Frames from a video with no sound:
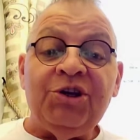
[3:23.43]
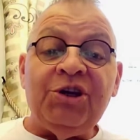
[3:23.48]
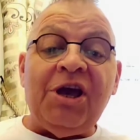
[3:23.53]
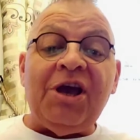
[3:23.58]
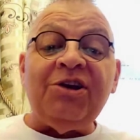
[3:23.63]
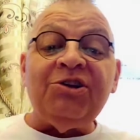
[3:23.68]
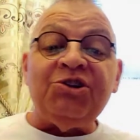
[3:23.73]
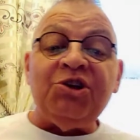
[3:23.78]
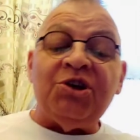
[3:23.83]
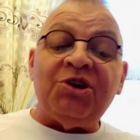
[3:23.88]

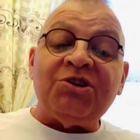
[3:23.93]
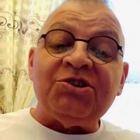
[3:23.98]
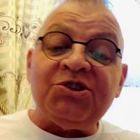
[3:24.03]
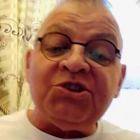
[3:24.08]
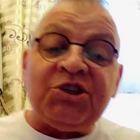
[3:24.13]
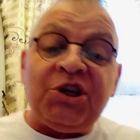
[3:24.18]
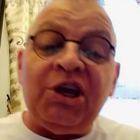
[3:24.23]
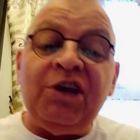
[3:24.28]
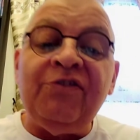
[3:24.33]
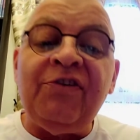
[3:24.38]
Yeah, as you can
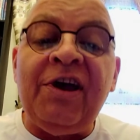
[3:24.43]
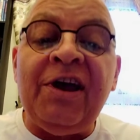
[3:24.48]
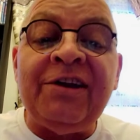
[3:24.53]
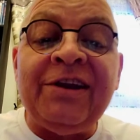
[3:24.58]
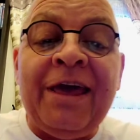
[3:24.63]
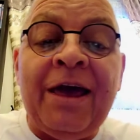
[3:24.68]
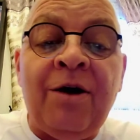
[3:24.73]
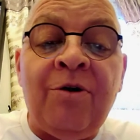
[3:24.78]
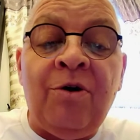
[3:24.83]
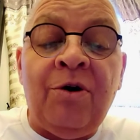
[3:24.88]
see
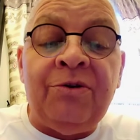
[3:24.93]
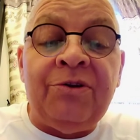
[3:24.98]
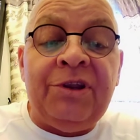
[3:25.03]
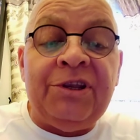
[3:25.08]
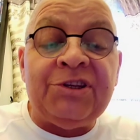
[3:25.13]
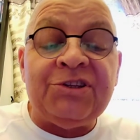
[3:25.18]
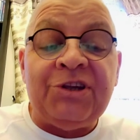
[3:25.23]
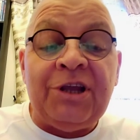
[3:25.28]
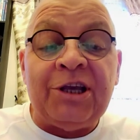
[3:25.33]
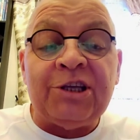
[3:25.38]
there now on
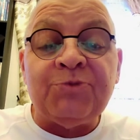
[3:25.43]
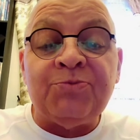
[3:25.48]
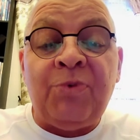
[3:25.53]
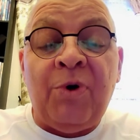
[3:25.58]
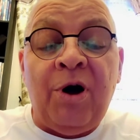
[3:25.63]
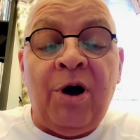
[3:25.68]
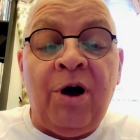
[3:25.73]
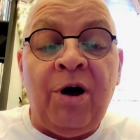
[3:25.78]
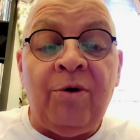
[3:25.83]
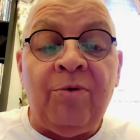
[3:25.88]
this next
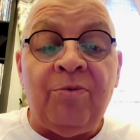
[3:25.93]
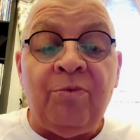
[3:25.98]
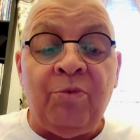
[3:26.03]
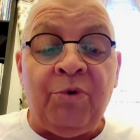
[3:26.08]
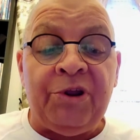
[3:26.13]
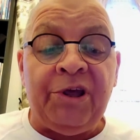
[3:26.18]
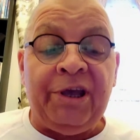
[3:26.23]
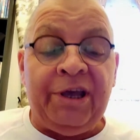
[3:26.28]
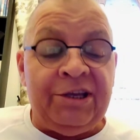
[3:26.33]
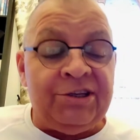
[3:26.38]
part,
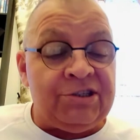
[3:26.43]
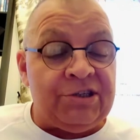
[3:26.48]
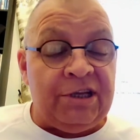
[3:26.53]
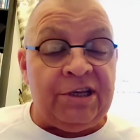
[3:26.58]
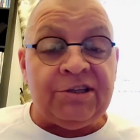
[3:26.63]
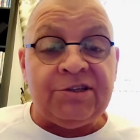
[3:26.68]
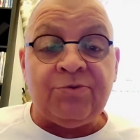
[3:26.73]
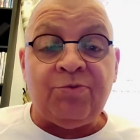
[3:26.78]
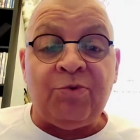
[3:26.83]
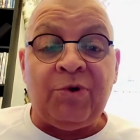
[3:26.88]
what it
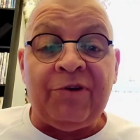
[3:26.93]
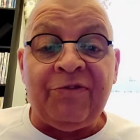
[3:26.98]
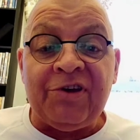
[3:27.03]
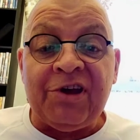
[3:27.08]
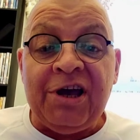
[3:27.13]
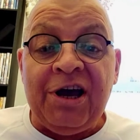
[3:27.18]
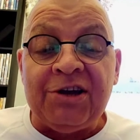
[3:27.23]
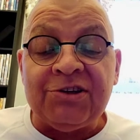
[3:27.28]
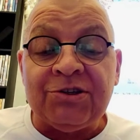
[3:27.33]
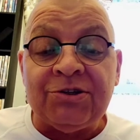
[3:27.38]
is one of the
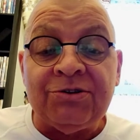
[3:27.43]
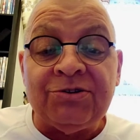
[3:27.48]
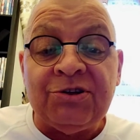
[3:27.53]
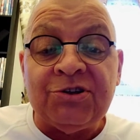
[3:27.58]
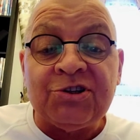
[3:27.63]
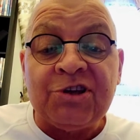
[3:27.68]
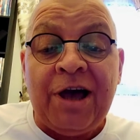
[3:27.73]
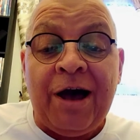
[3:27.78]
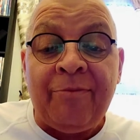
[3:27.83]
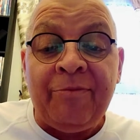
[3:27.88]
cousins
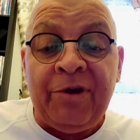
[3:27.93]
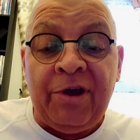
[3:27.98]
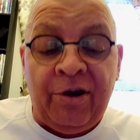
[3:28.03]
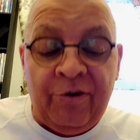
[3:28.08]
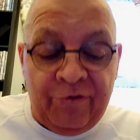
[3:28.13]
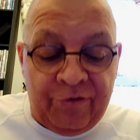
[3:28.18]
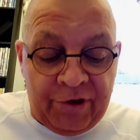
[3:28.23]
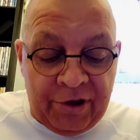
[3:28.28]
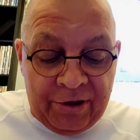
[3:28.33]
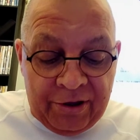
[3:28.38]
is coming
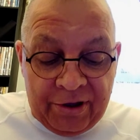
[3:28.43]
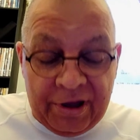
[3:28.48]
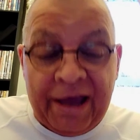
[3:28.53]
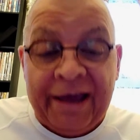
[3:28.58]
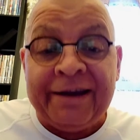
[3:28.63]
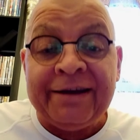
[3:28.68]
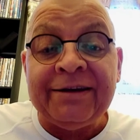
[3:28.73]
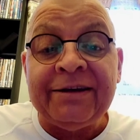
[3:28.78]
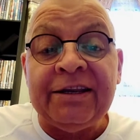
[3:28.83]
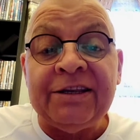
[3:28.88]
over
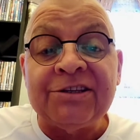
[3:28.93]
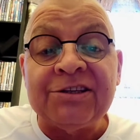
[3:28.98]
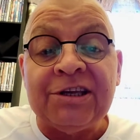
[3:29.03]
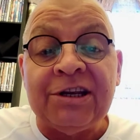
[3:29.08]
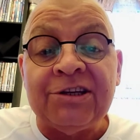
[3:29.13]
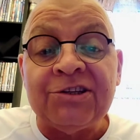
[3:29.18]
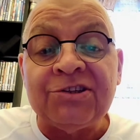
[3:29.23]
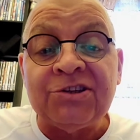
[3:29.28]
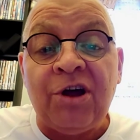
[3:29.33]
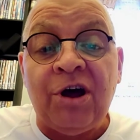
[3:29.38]
and he's
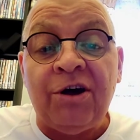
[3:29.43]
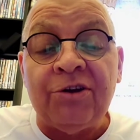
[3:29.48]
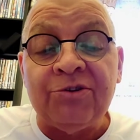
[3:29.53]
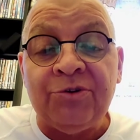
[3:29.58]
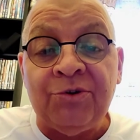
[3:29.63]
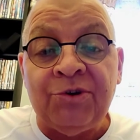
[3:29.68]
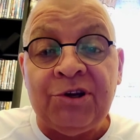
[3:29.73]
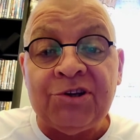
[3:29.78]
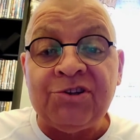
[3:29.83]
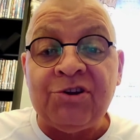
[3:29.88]
going to start
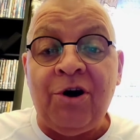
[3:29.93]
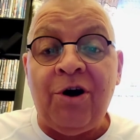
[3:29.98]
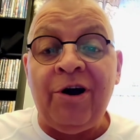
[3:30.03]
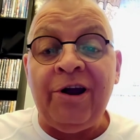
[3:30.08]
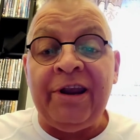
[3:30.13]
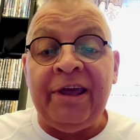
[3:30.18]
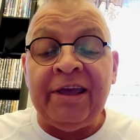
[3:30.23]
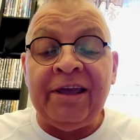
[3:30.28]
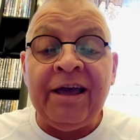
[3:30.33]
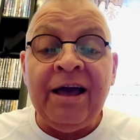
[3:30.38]
doing the
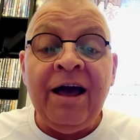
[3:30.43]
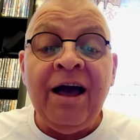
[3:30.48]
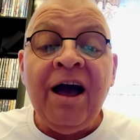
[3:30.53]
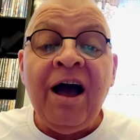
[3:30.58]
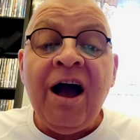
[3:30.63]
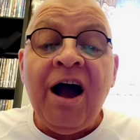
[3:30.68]
tiling